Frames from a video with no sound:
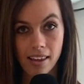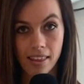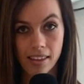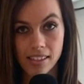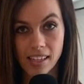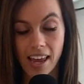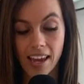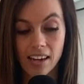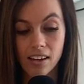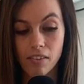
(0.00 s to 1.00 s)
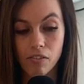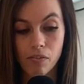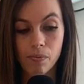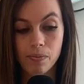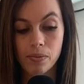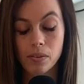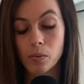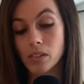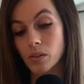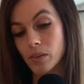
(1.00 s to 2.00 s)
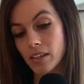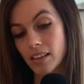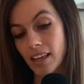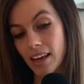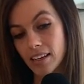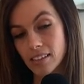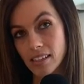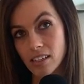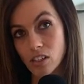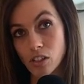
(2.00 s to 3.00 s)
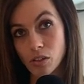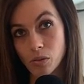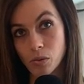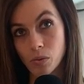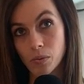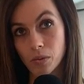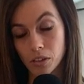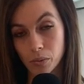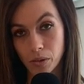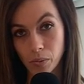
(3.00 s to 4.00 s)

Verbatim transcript: and this kind of was what led us into World War